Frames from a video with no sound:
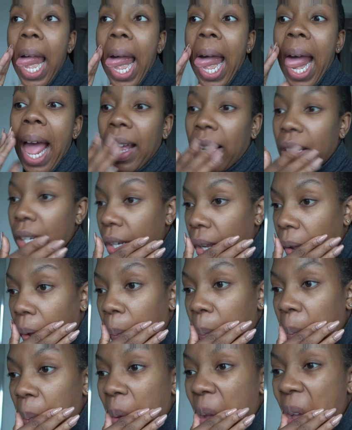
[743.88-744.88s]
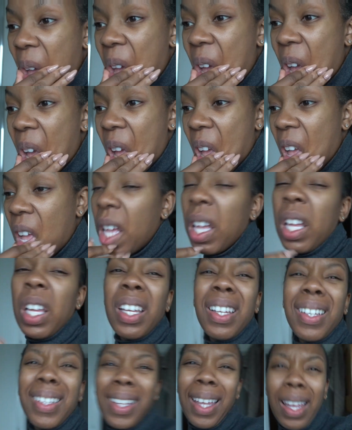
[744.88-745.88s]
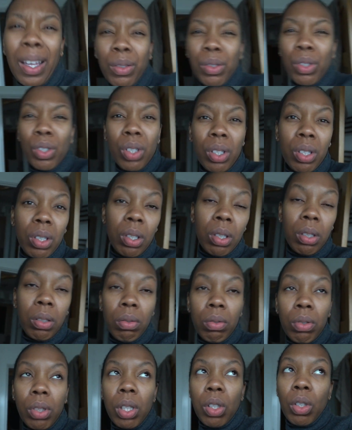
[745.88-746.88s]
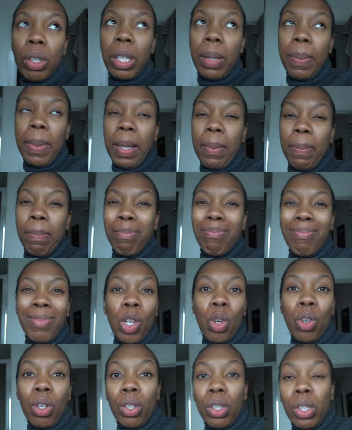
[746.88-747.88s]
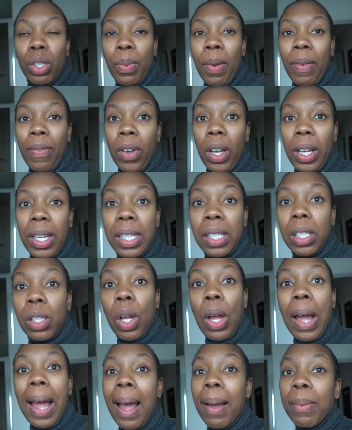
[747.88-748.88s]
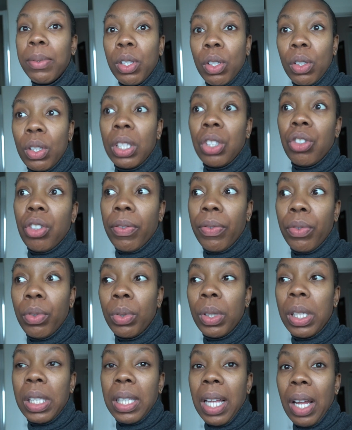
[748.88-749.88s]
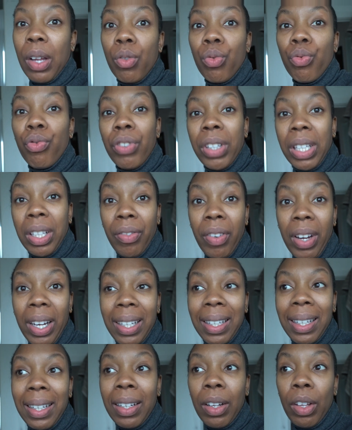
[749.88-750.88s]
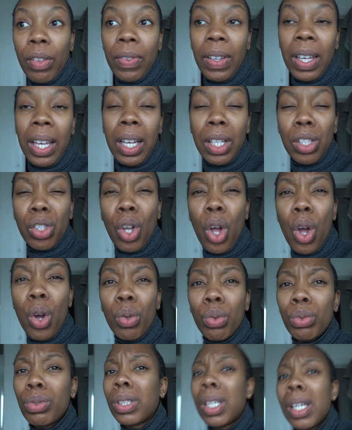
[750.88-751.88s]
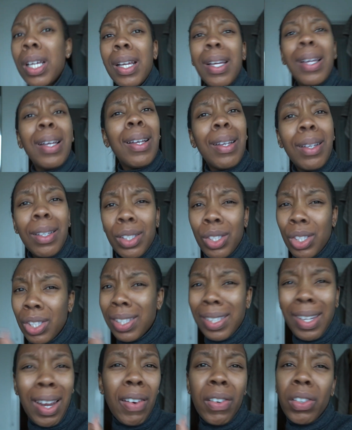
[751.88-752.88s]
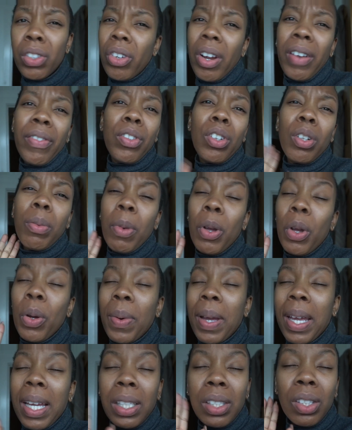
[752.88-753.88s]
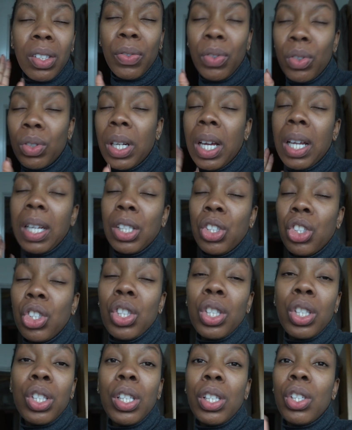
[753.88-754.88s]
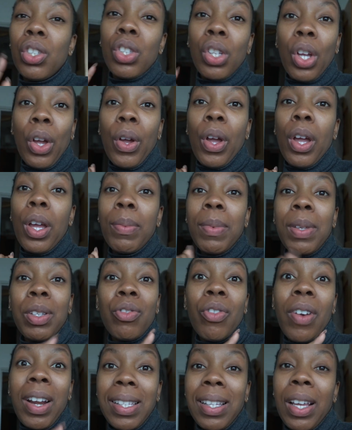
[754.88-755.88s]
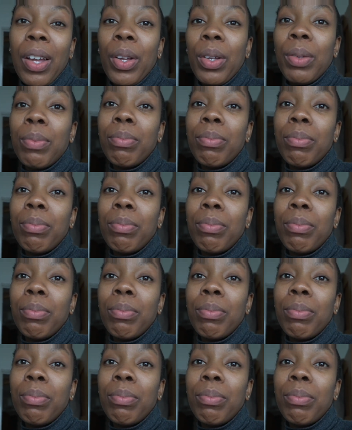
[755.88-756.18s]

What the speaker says: And yeah, it's just looking a bit long because the weather is absolutely dreadful. It's like really raining over here, it's cold, scary driving on the motorway. Just thought, nah, let's just go home. There's rice at